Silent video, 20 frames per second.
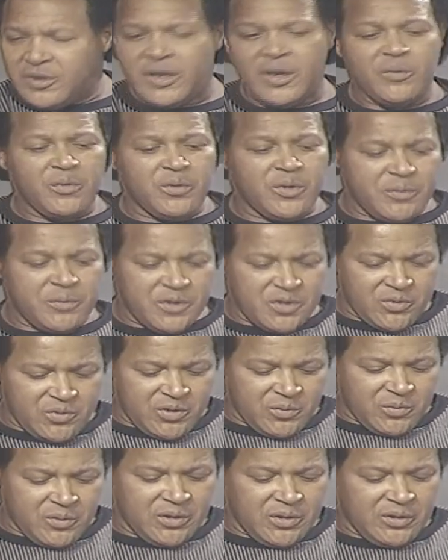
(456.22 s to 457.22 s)
Yeah, we're going to be
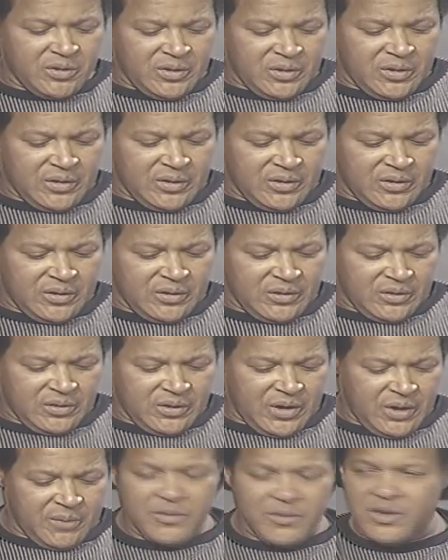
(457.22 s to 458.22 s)
doing one, and
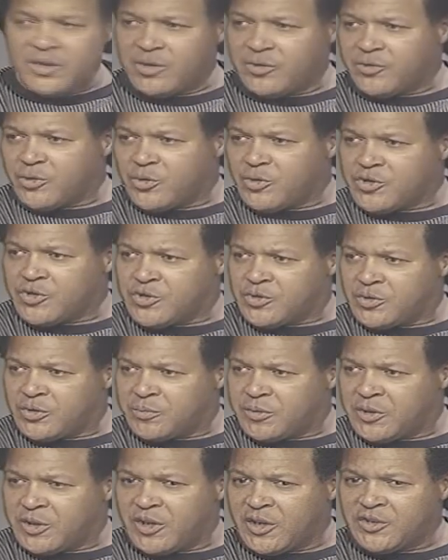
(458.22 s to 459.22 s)
I'm looking forward to
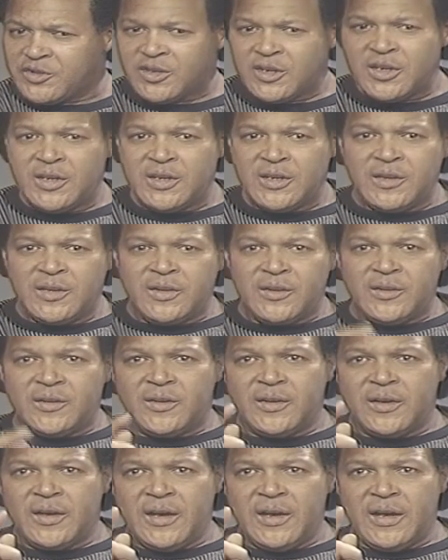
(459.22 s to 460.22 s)
it because
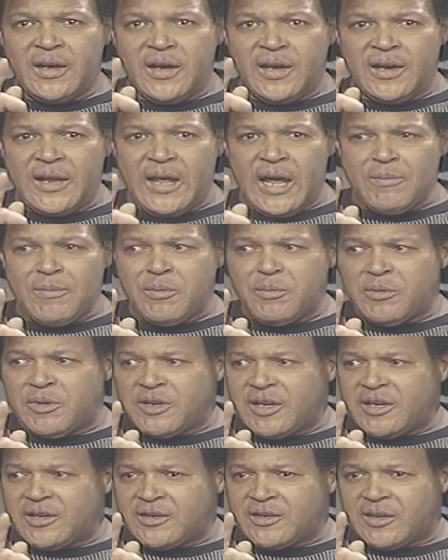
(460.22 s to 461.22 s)
an album
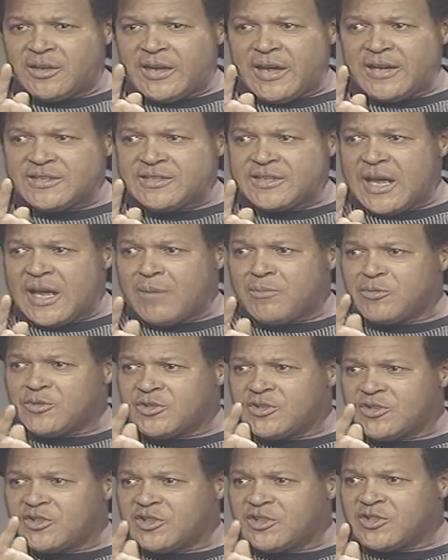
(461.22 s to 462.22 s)
the last album
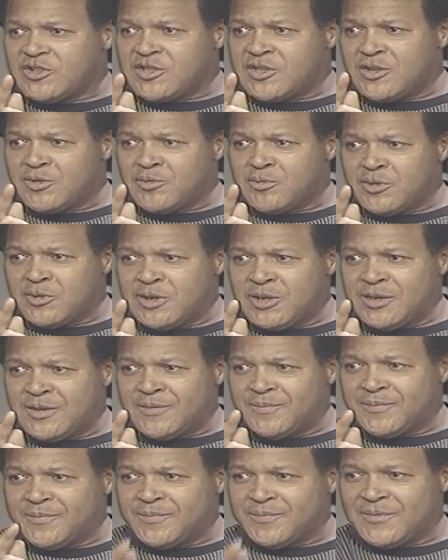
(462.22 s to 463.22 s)
was in '63,
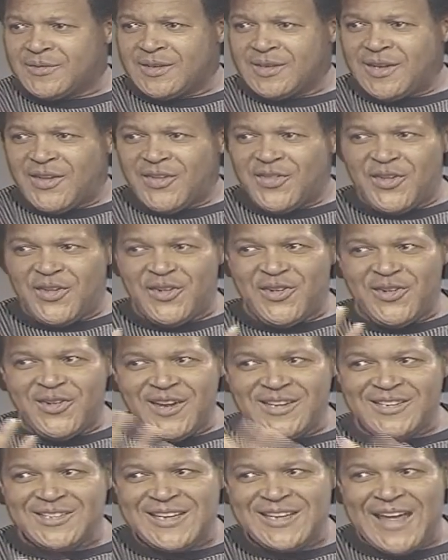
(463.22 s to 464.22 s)
the
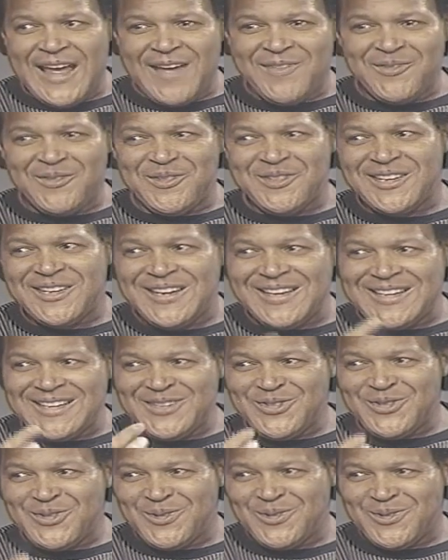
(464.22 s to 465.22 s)
next album was
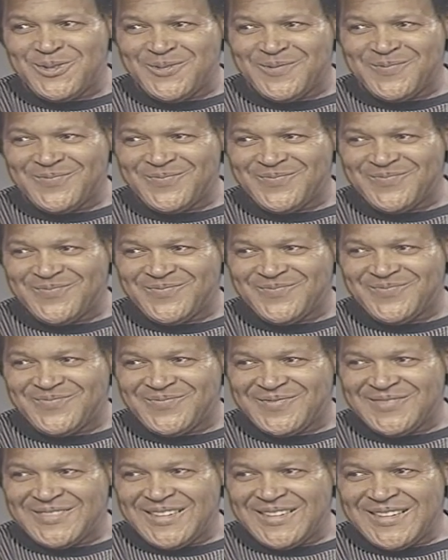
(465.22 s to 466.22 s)
'82,
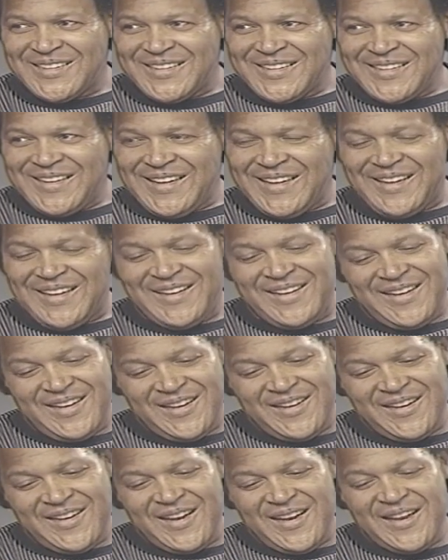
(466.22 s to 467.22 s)
and
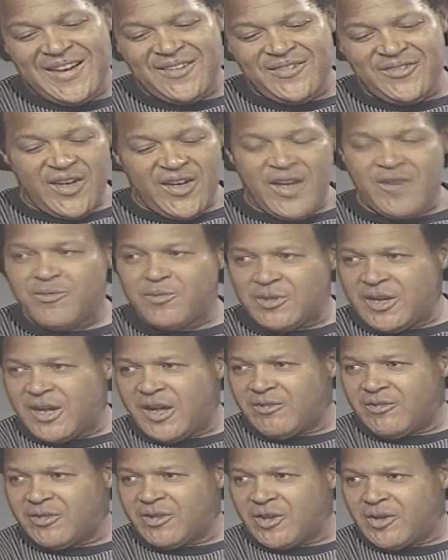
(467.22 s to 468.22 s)
then '85 we'll
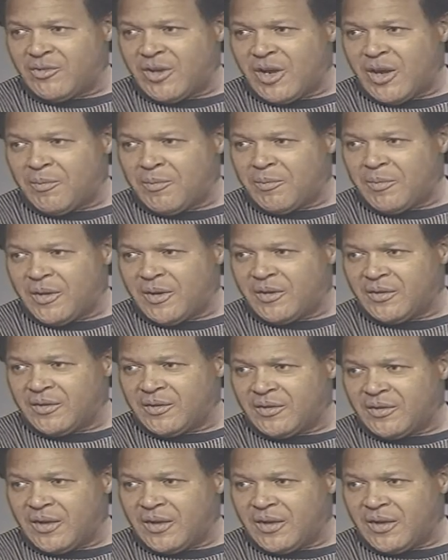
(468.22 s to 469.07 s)
have another album out.